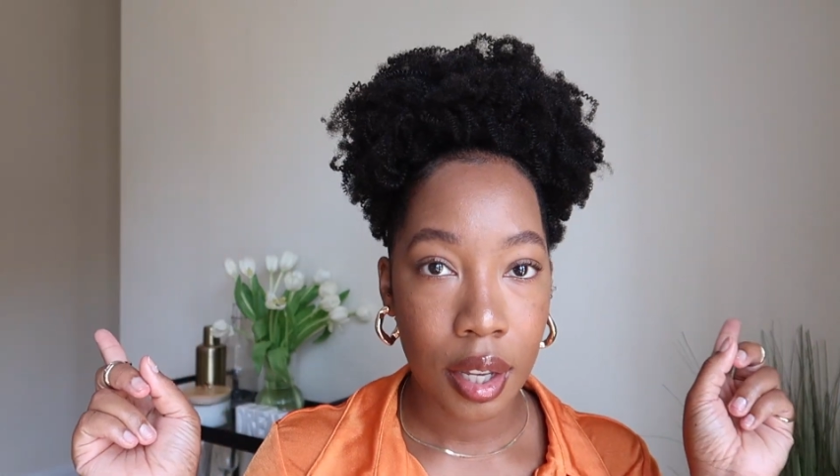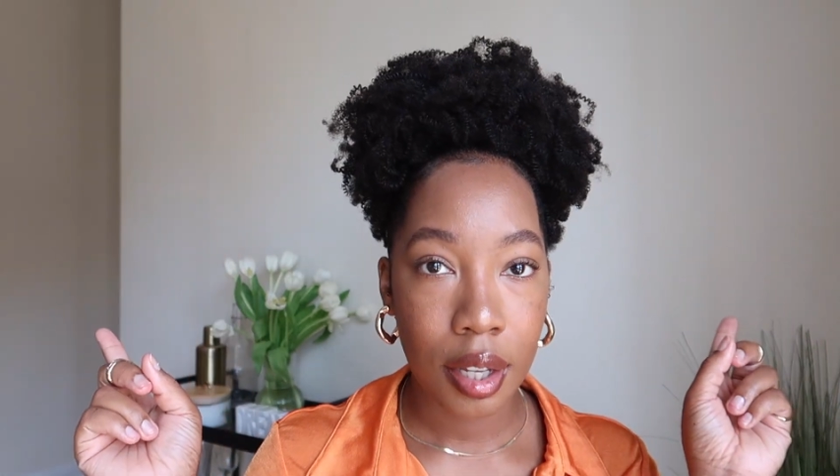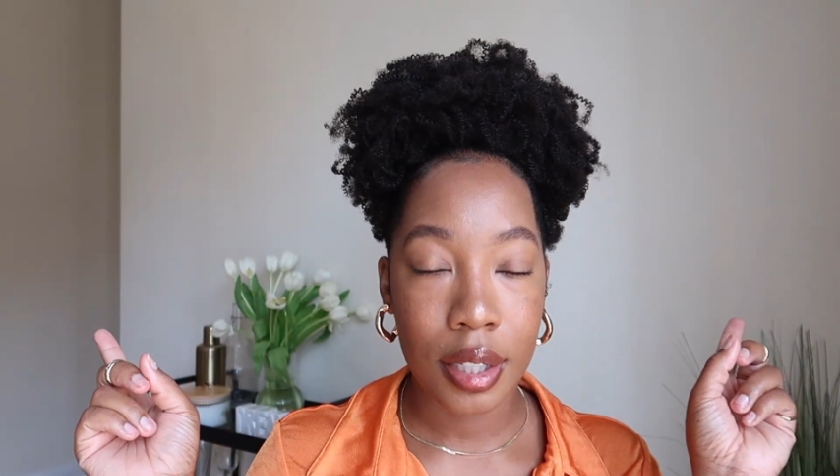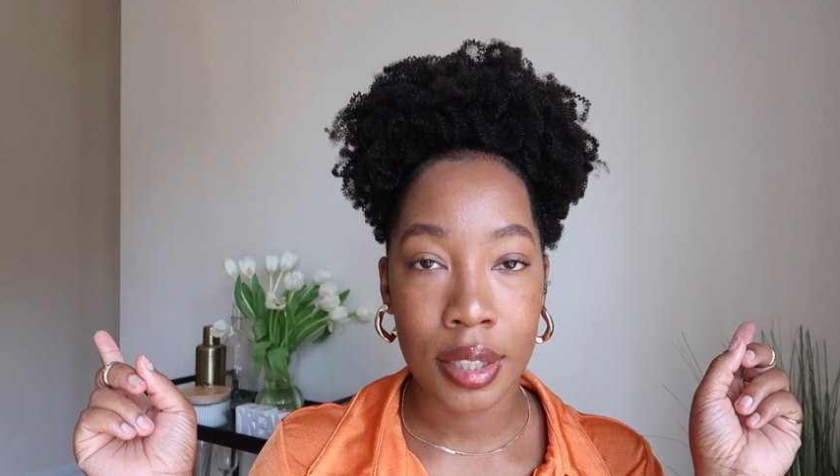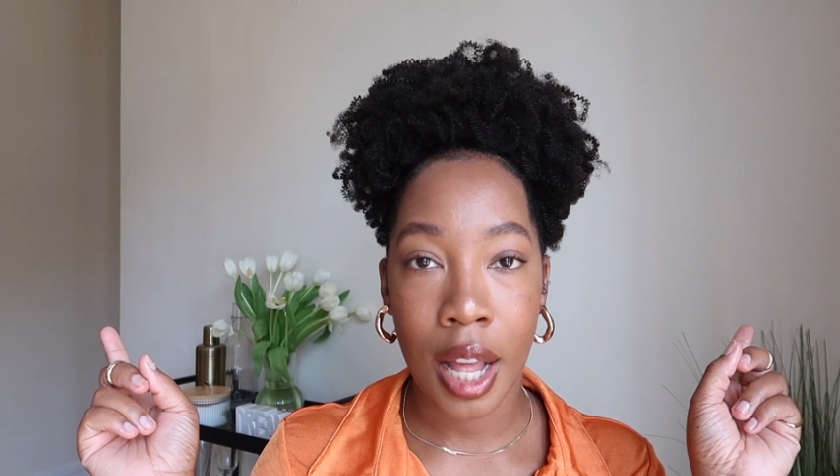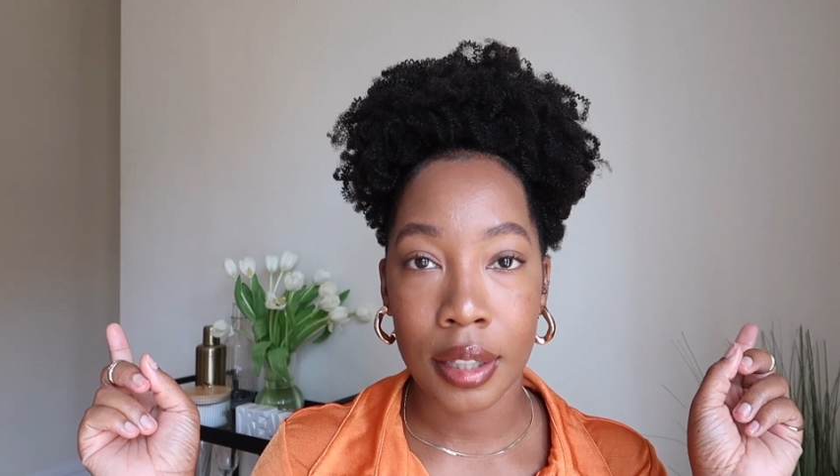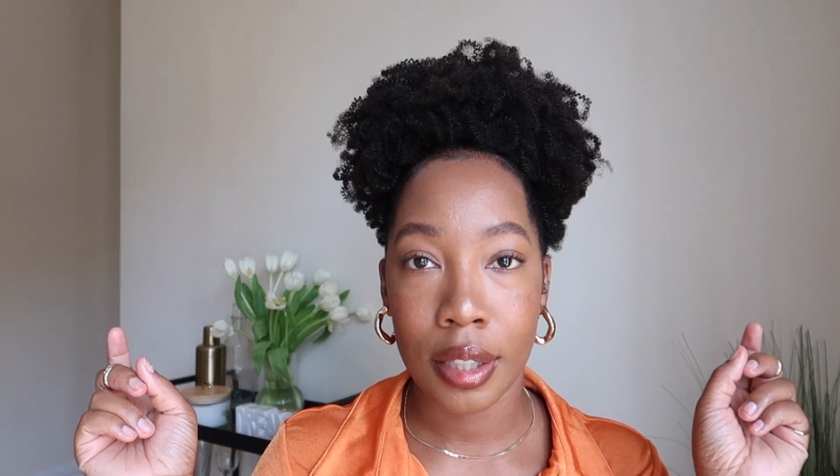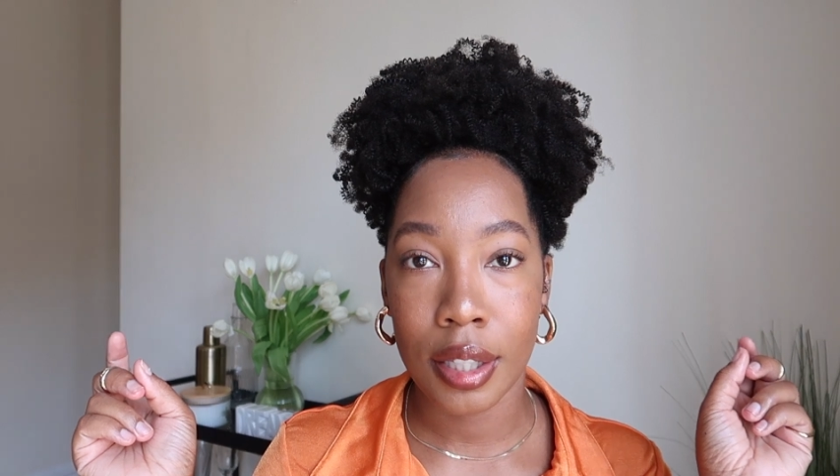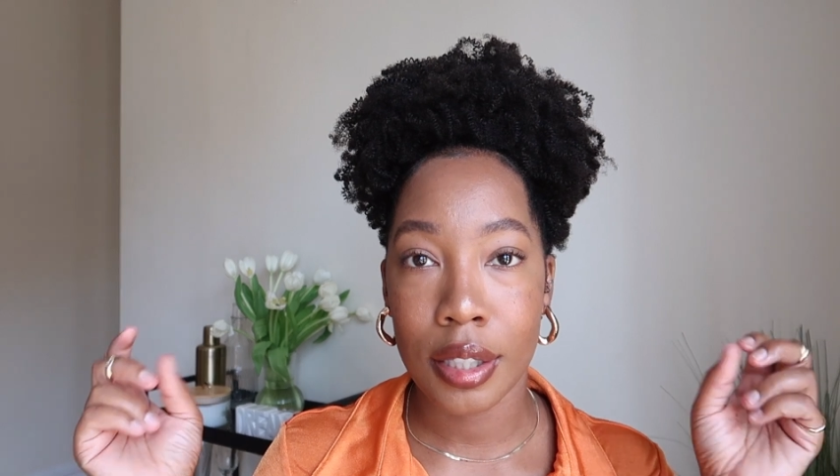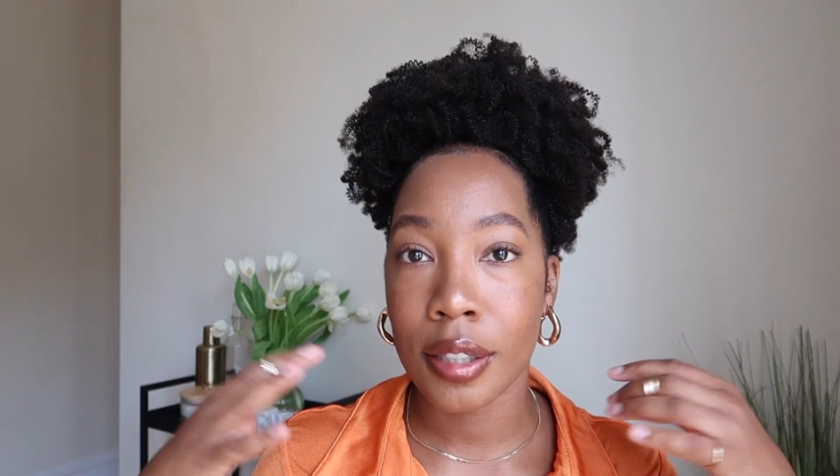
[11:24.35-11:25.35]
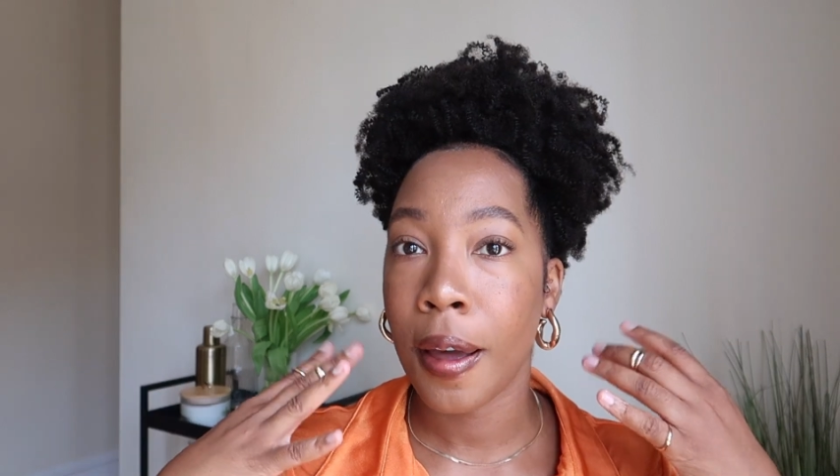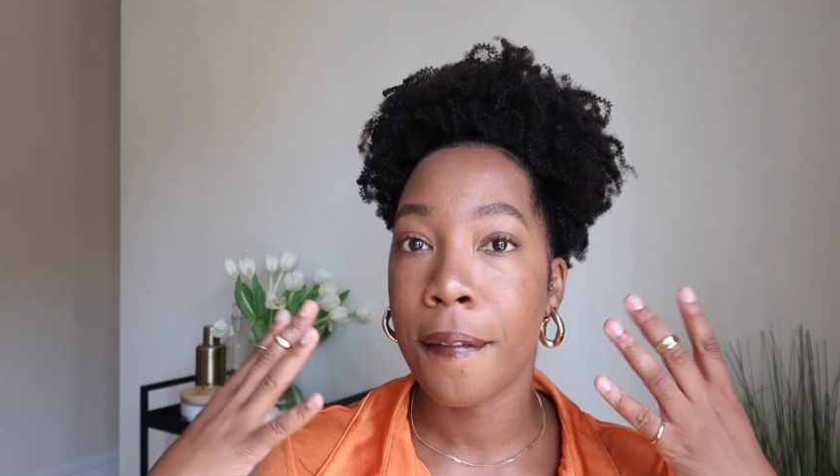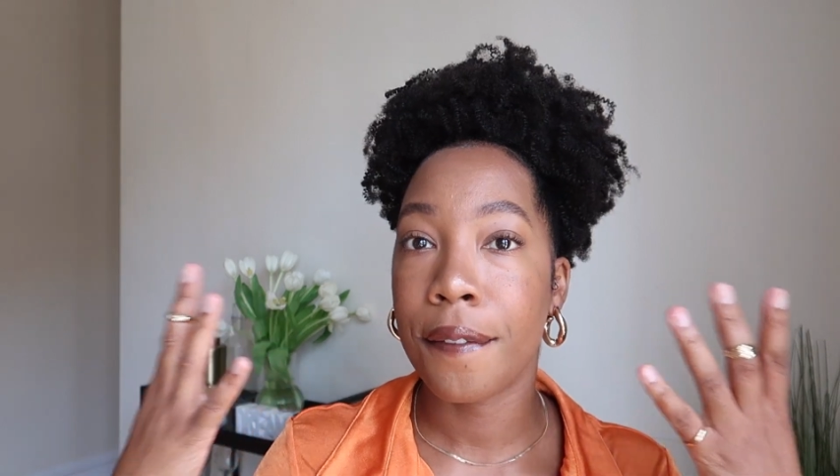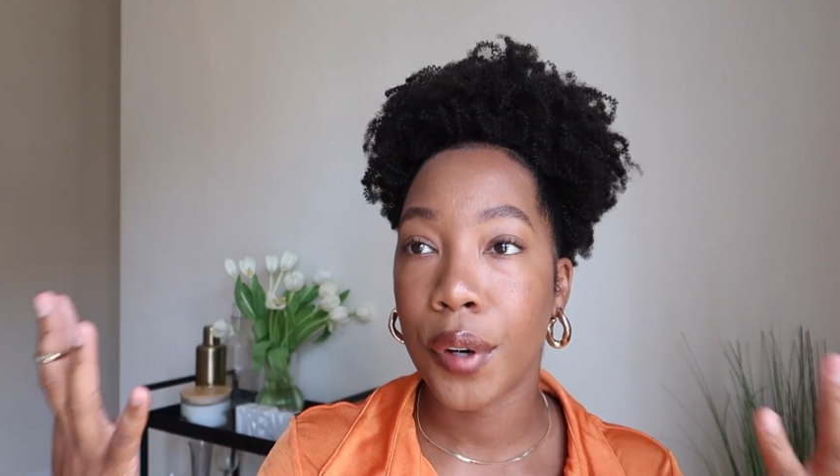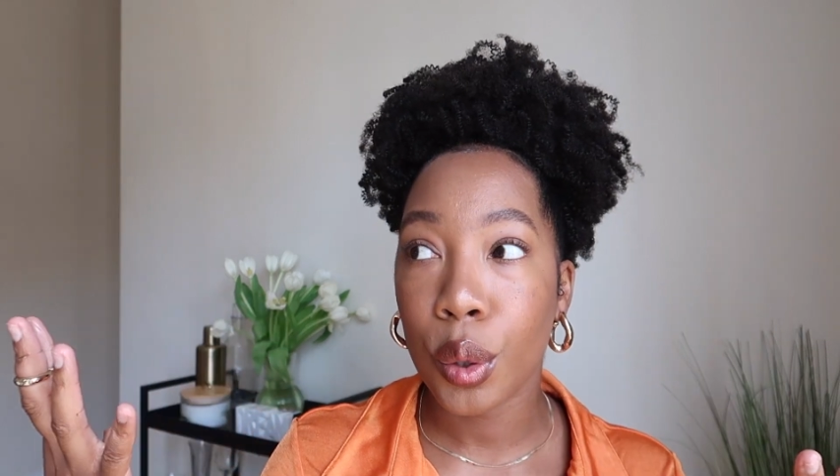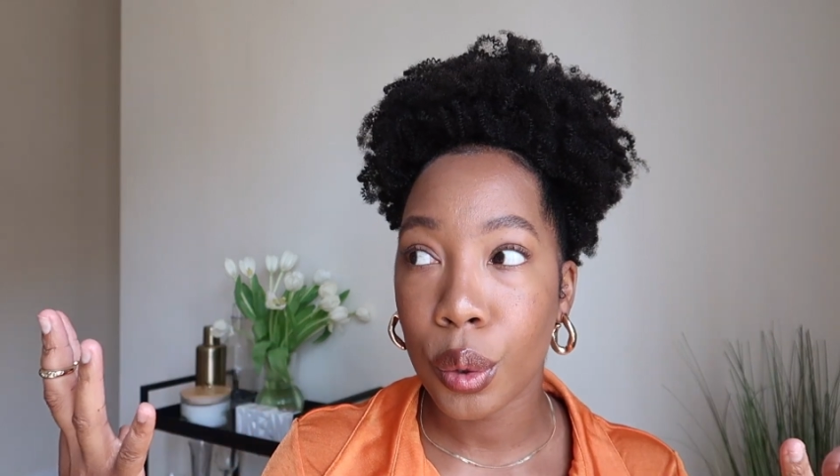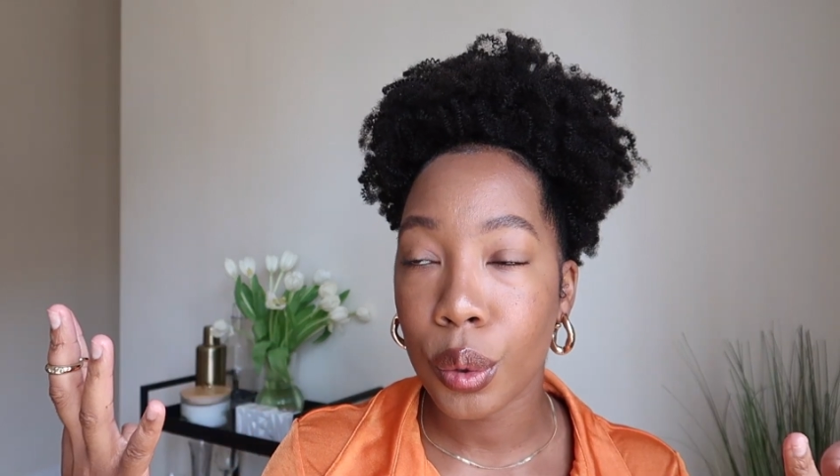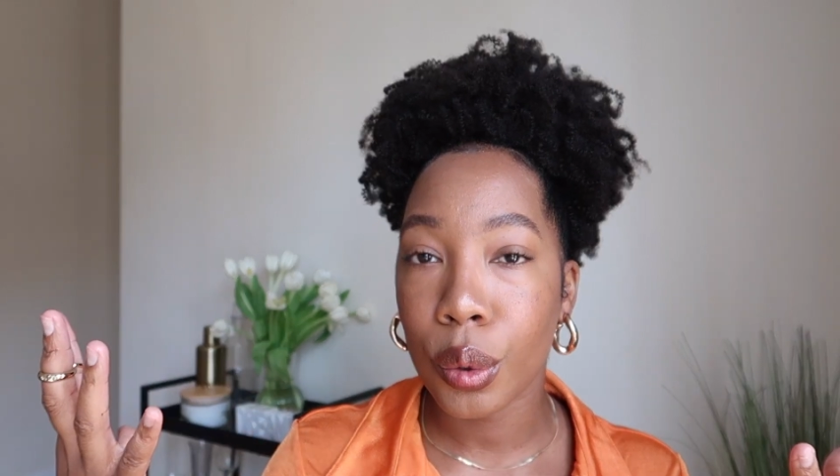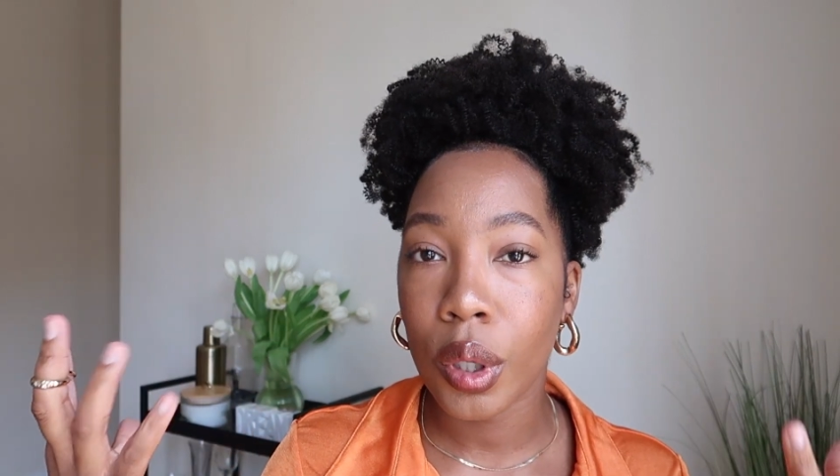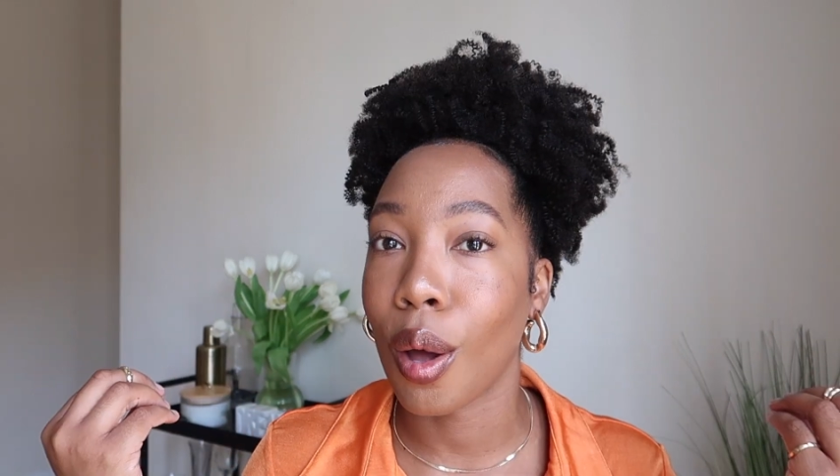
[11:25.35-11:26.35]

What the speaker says: It is not this full.